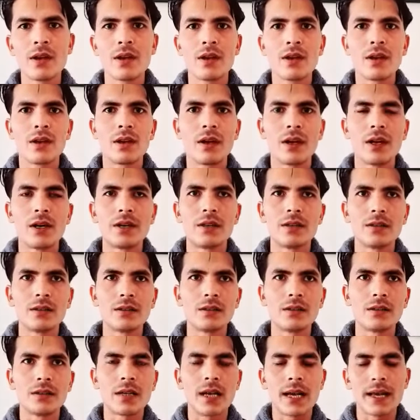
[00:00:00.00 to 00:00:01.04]
And
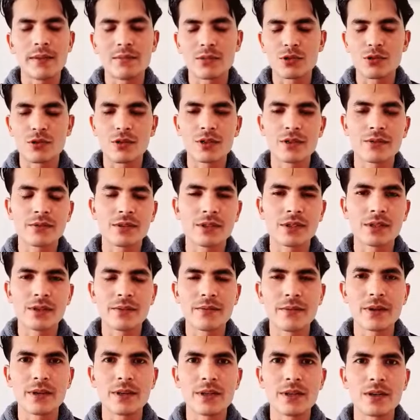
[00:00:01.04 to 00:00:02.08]
I'm 27
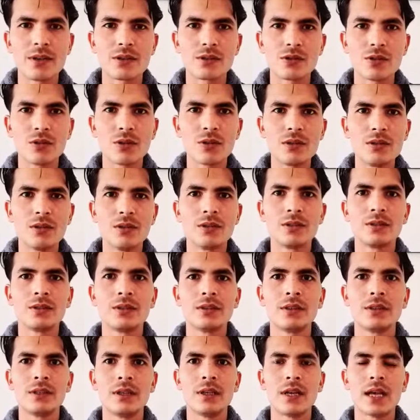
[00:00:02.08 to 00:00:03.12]
years old.
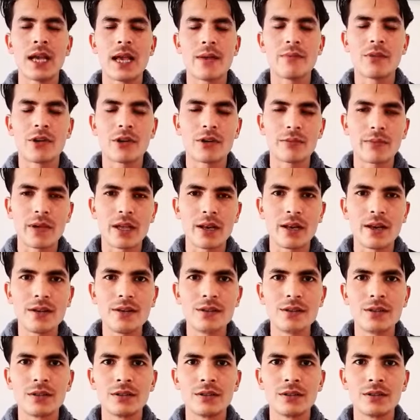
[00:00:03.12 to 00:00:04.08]
I'm unmarried.